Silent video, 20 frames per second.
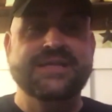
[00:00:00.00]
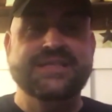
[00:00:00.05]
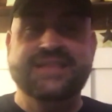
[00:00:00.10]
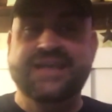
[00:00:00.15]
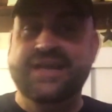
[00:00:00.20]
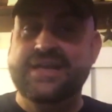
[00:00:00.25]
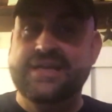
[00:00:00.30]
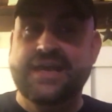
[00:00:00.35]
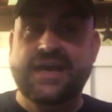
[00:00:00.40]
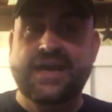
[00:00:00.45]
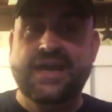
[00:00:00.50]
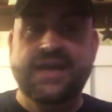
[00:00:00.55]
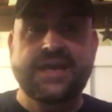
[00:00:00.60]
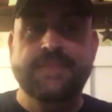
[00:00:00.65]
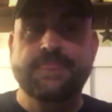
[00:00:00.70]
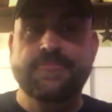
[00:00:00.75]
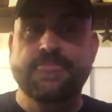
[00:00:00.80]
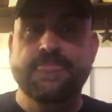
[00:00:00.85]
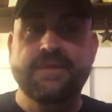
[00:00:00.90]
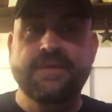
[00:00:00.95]
That guy,
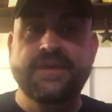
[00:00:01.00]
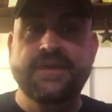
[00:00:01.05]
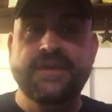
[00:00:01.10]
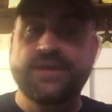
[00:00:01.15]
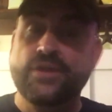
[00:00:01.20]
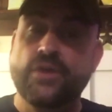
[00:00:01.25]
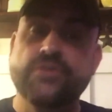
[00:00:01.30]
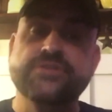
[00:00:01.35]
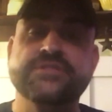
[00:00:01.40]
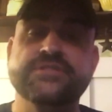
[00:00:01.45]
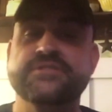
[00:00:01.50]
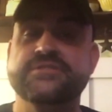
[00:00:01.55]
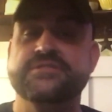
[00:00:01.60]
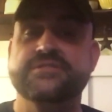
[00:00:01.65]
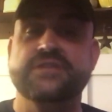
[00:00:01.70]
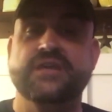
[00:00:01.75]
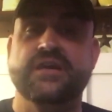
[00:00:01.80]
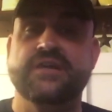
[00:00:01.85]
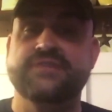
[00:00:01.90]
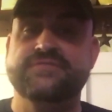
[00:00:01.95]
he knows his
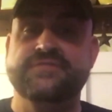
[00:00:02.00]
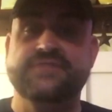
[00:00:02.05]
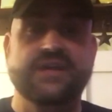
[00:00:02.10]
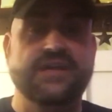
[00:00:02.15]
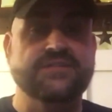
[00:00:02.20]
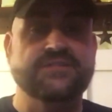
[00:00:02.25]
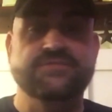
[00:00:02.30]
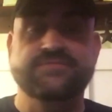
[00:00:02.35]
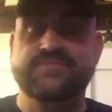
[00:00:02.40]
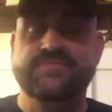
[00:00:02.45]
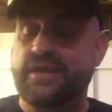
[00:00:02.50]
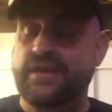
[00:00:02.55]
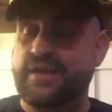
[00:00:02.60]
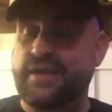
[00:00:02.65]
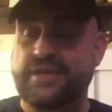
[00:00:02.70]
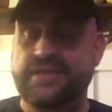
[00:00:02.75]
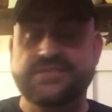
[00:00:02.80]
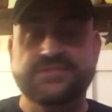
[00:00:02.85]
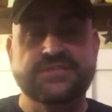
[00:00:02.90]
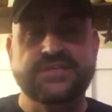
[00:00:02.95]
stuff. Dr.
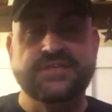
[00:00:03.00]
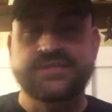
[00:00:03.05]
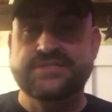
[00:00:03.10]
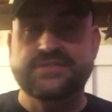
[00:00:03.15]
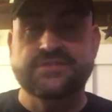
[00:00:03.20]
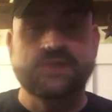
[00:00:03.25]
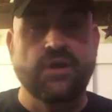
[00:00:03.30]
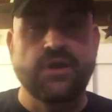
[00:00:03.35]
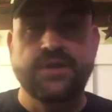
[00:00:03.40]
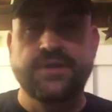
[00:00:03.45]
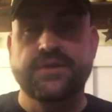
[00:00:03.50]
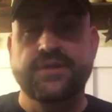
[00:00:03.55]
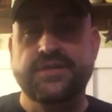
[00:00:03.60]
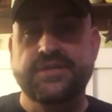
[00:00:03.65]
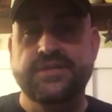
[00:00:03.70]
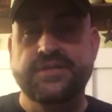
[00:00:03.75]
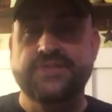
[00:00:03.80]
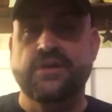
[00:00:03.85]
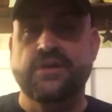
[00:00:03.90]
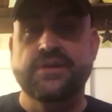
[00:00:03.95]
Barry is on
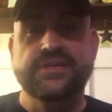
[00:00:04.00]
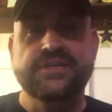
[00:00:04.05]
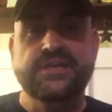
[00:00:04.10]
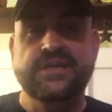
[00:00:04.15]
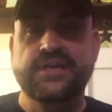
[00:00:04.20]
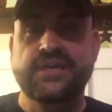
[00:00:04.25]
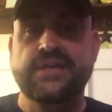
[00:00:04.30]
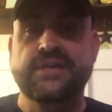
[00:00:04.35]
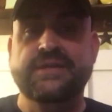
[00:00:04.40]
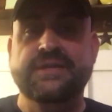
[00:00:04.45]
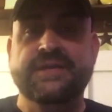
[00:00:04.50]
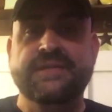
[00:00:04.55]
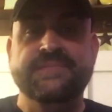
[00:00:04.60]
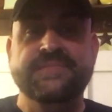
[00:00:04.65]
key.